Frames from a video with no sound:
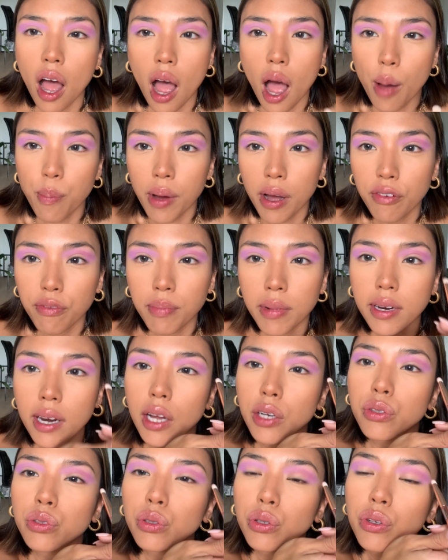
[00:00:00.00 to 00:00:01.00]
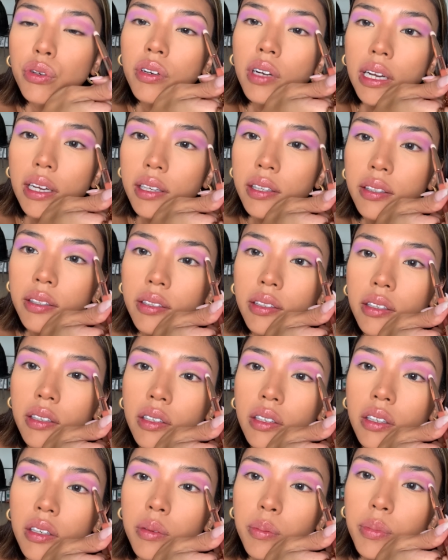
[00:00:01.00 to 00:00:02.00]
above my natural crease,
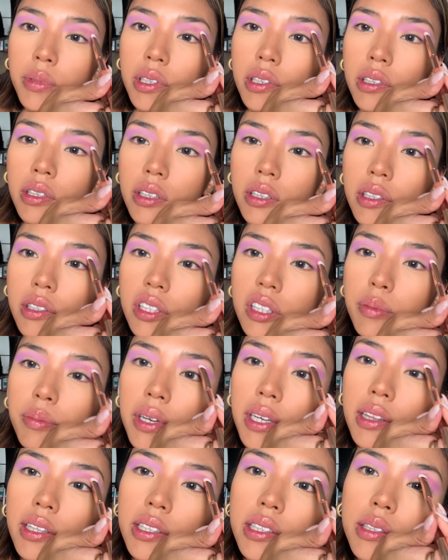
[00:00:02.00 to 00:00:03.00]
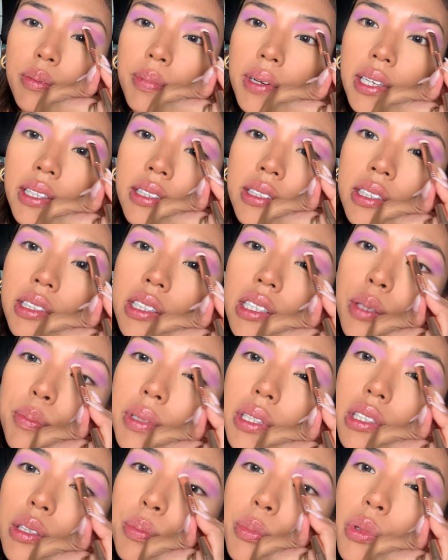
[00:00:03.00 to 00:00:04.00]
because my lid space is a little
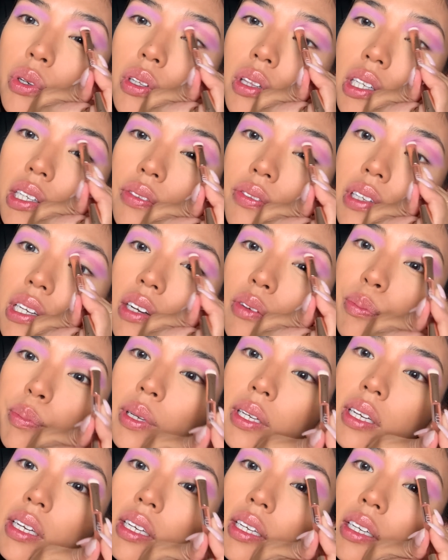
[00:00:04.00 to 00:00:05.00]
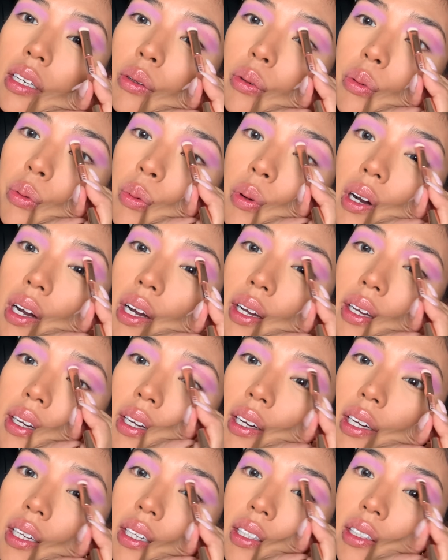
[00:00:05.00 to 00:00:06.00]
bit smaller. If you have bigger,
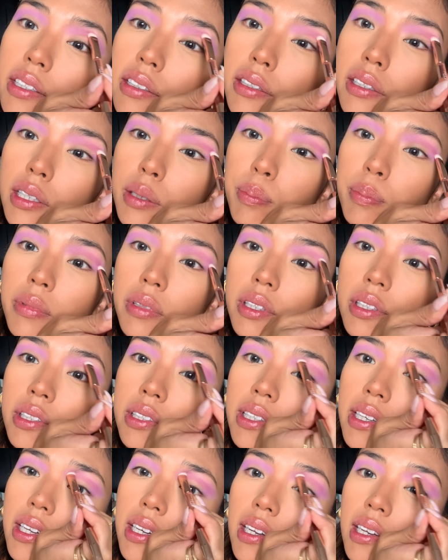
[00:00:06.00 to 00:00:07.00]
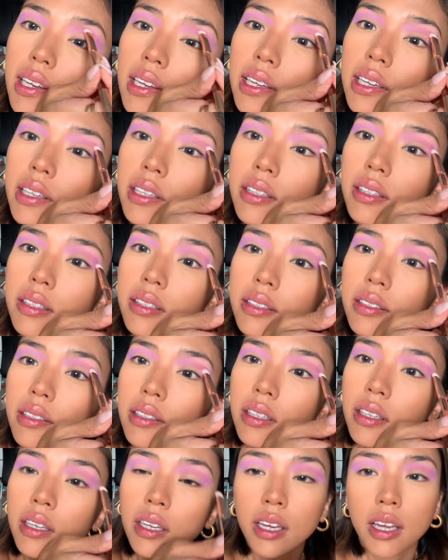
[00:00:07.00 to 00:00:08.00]
wider, deep set lids,
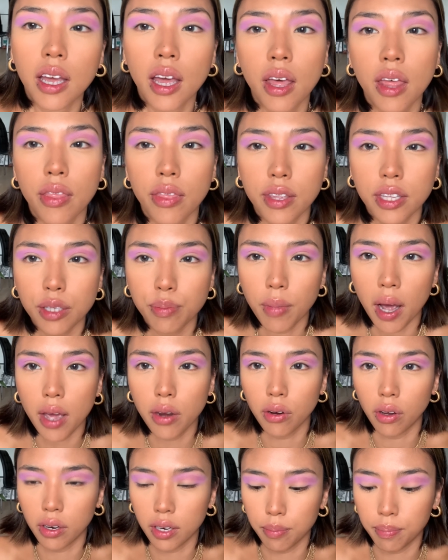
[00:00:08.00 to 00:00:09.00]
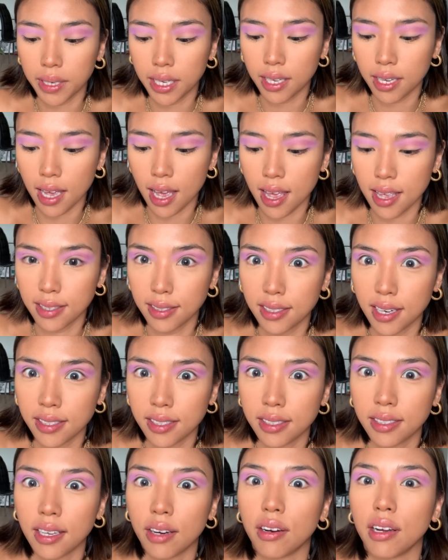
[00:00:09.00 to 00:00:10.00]
this might not be as
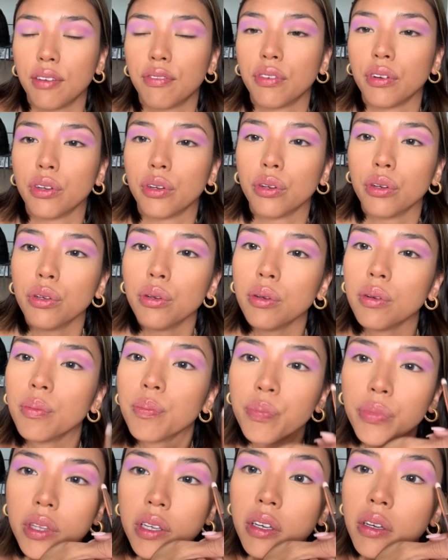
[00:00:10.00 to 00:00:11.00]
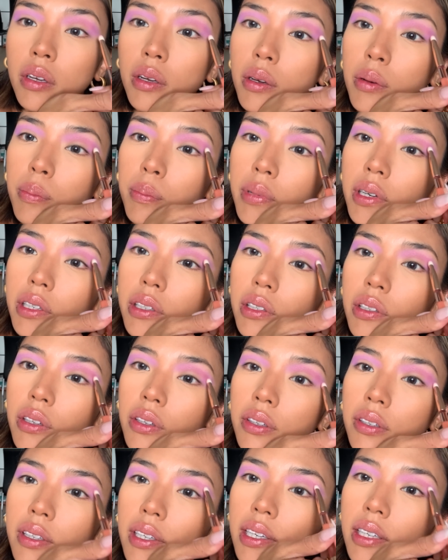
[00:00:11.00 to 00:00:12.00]
necessary for you, but to
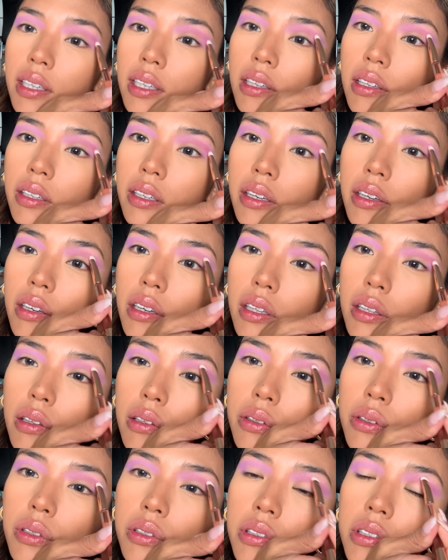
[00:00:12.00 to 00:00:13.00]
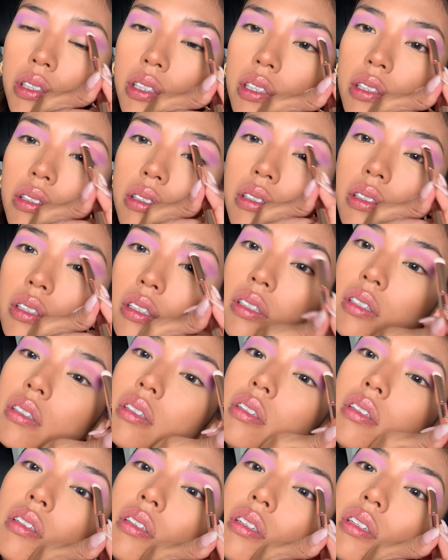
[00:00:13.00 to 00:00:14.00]
create an illusion
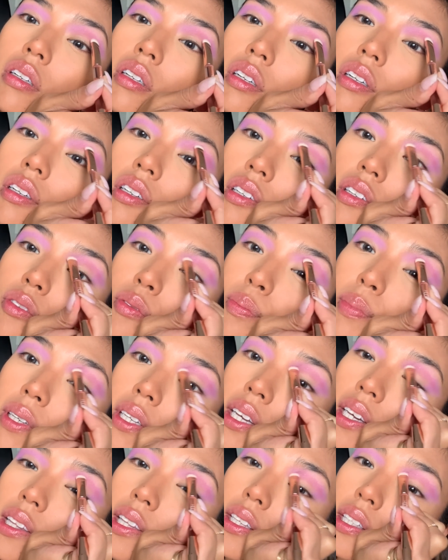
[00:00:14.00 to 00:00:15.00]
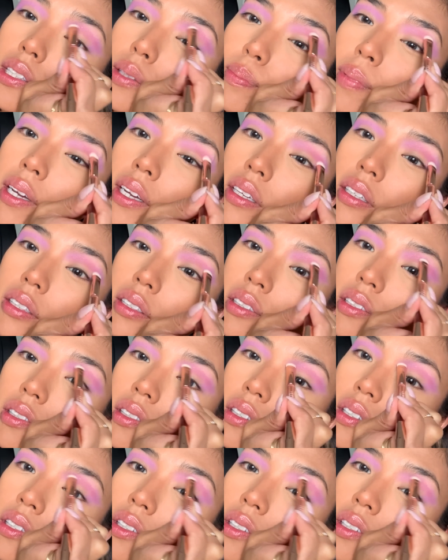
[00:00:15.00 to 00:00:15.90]
of bigger lid space,